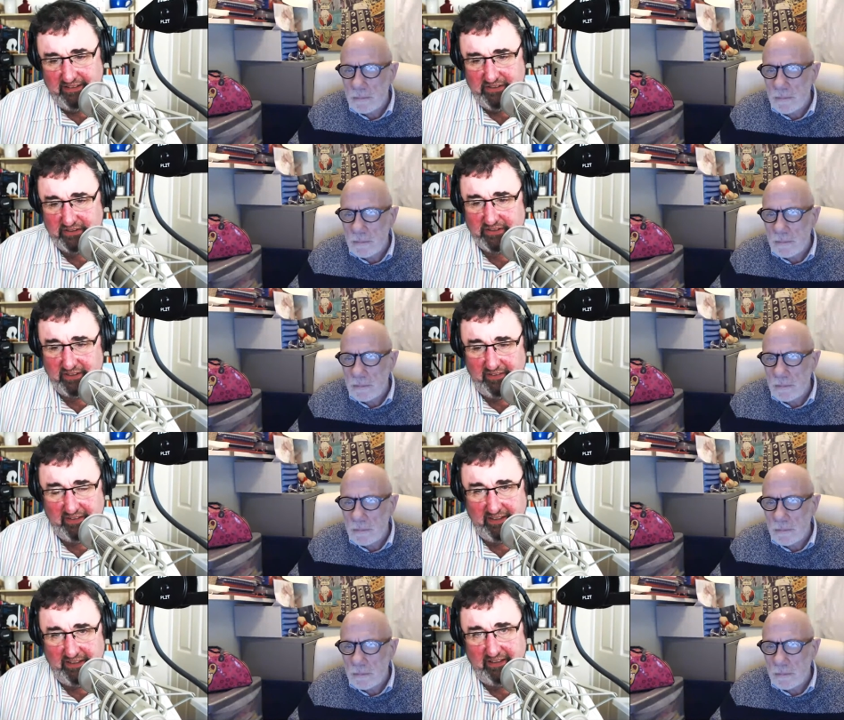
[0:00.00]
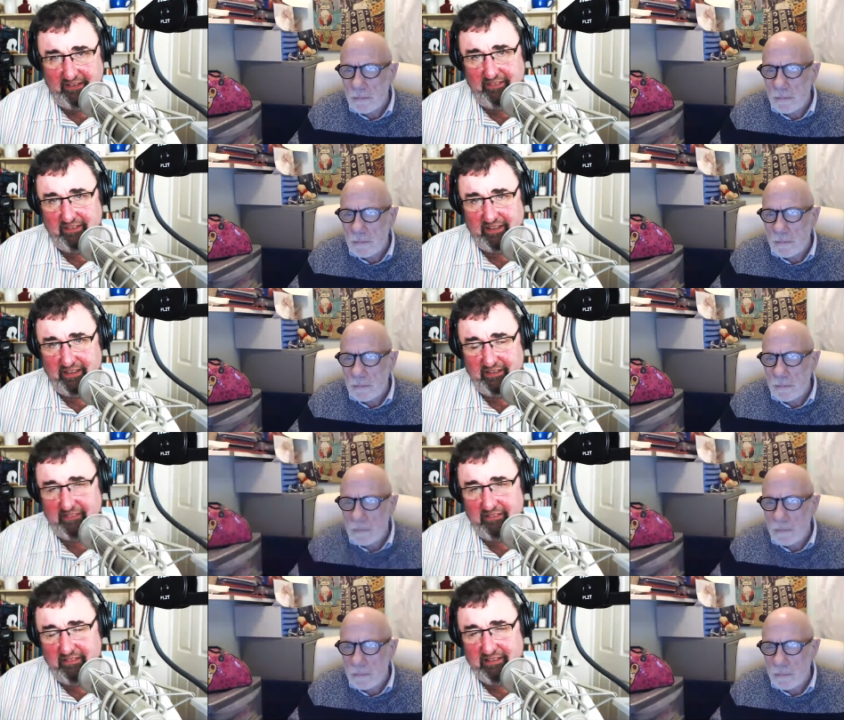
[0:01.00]
Speaker 1: just that the
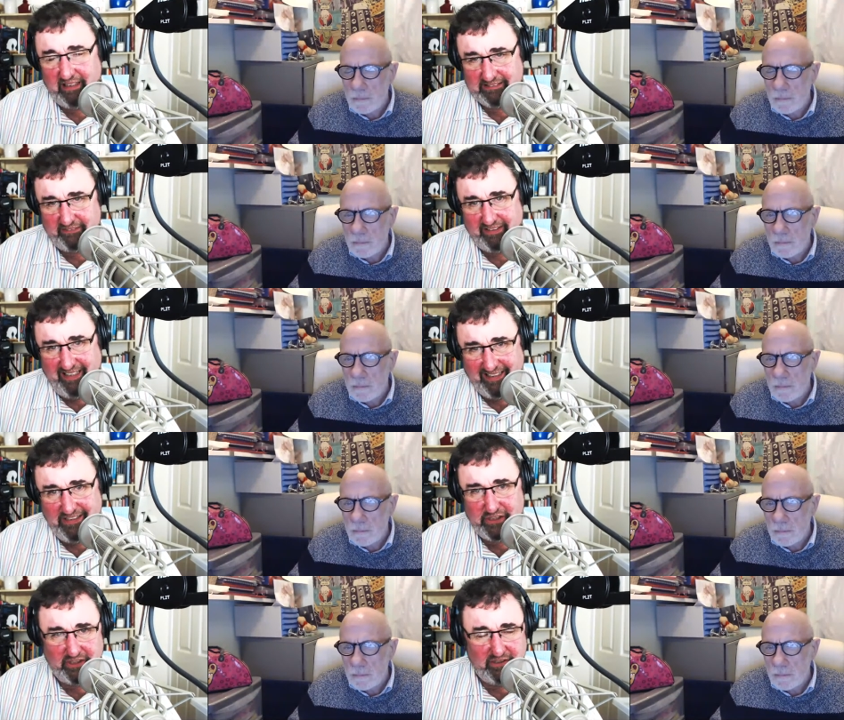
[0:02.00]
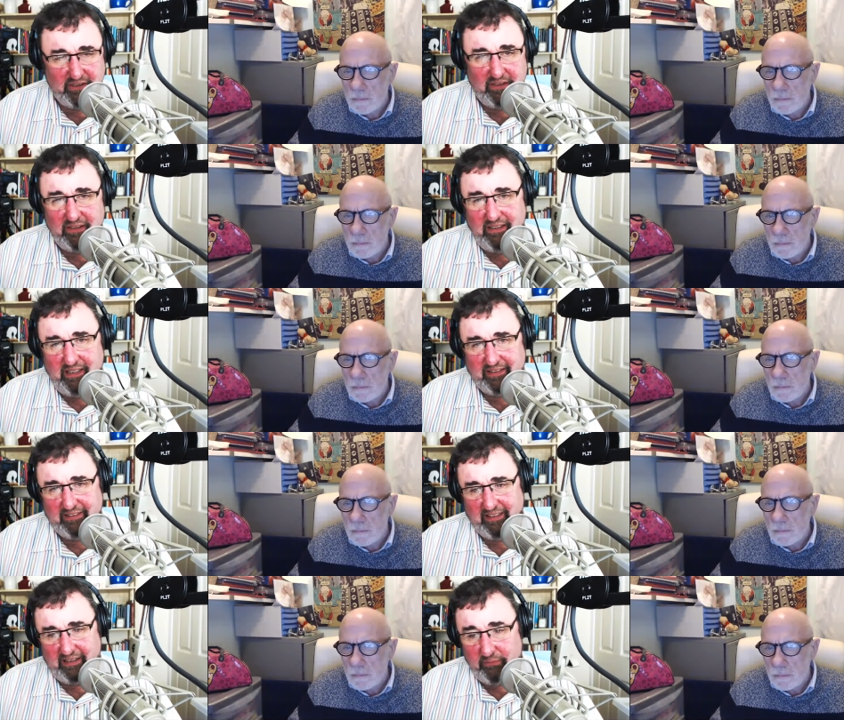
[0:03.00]
classification and
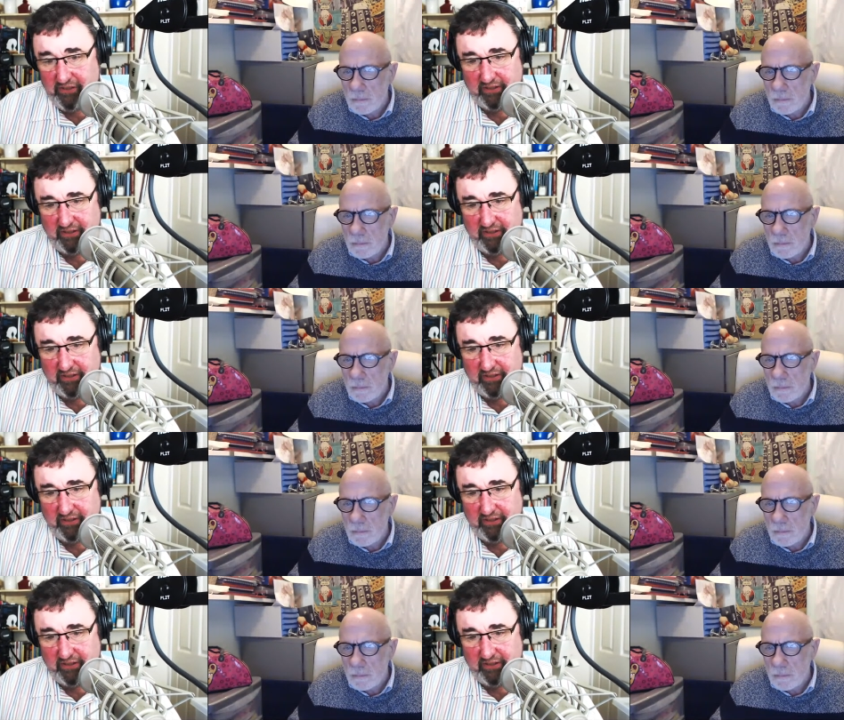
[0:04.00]
the language